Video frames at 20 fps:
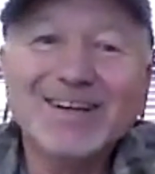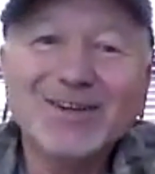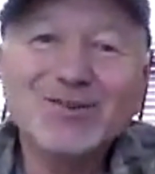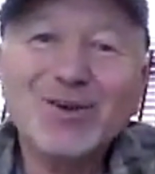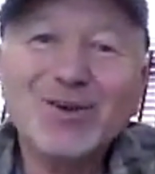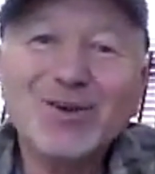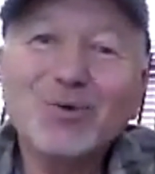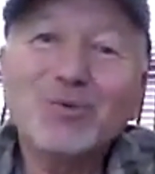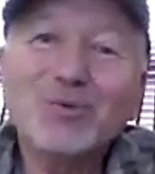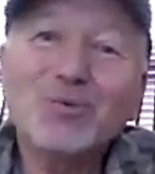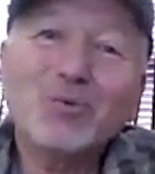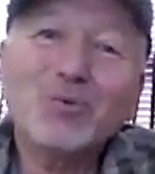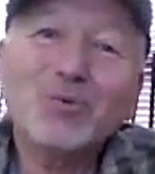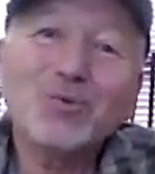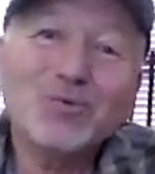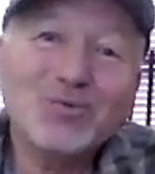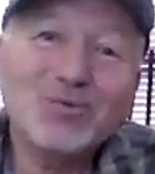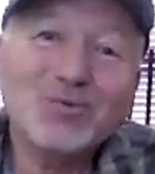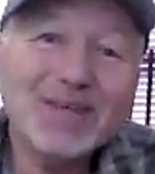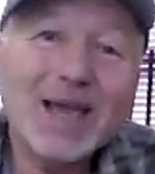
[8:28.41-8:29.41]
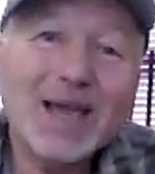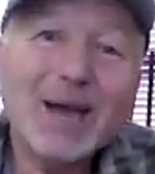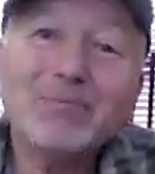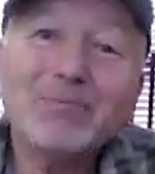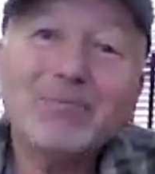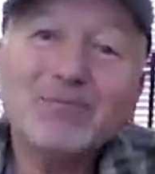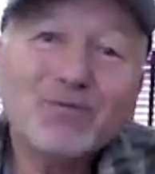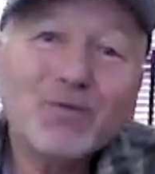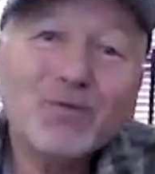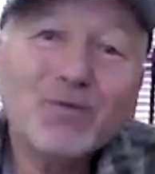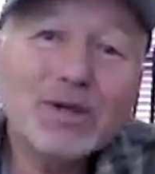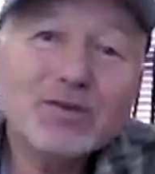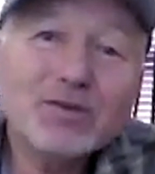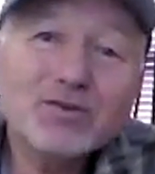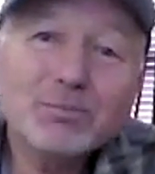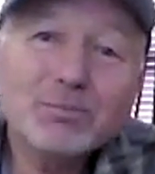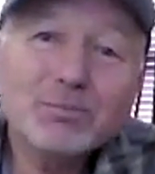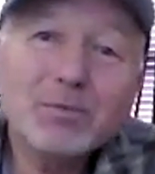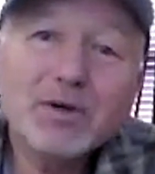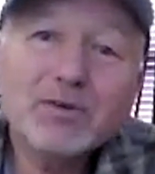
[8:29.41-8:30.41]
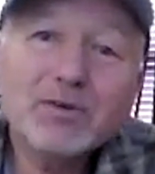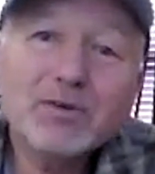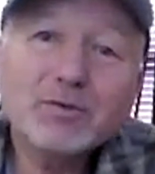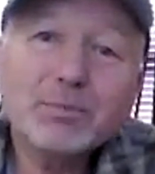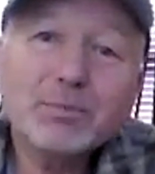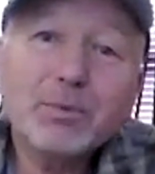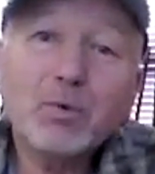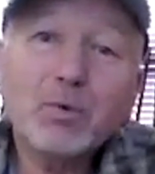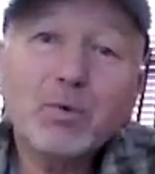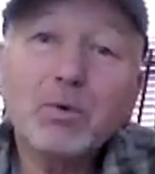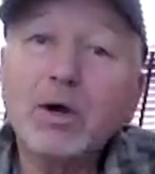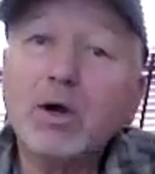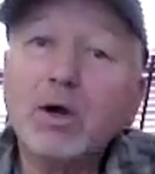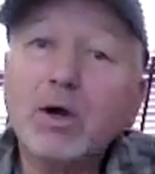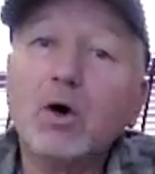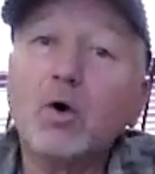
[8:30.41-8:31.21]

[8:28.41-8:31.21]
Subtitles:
So, yeah, fully submersible.